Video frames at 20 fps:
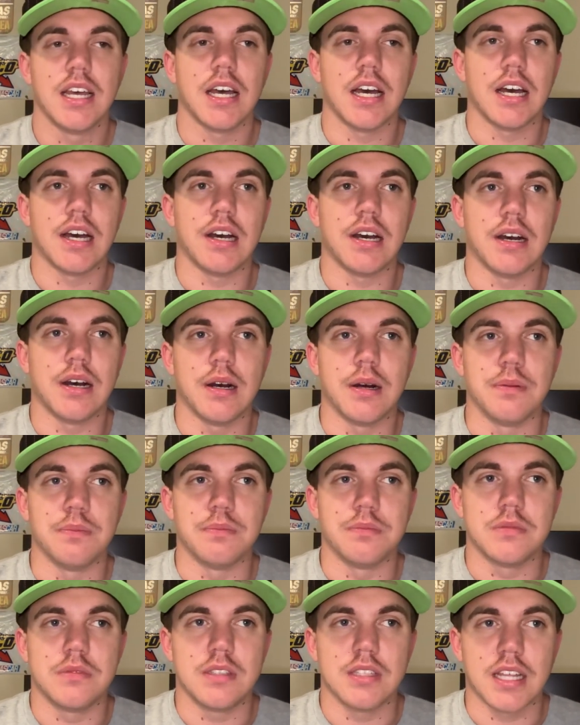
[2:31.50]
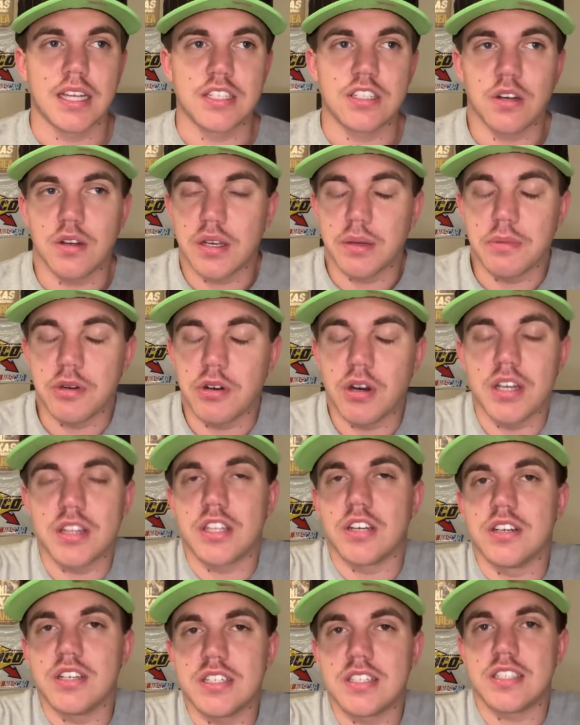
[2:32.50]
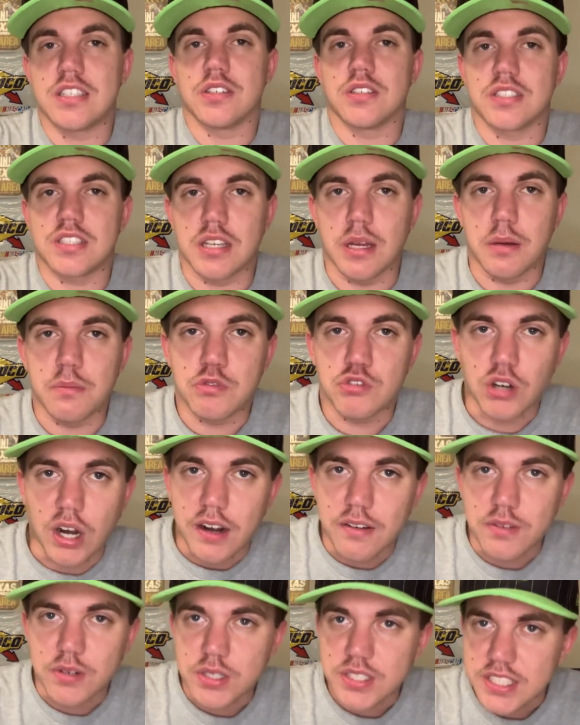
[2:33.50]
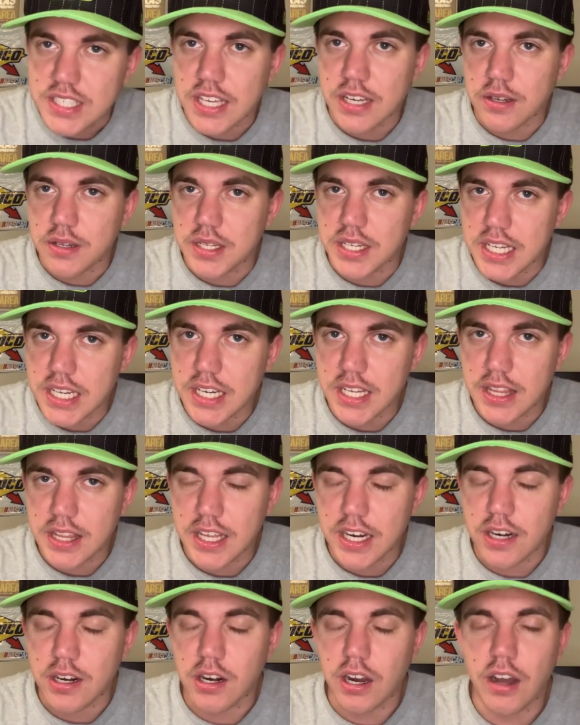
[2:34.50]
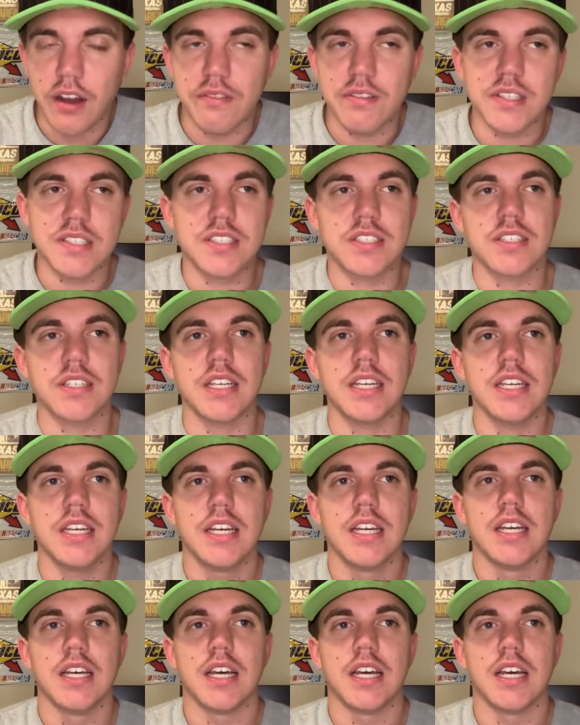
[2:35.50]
Like, don't get me wrong, there is still some driver skill needed there, obviously,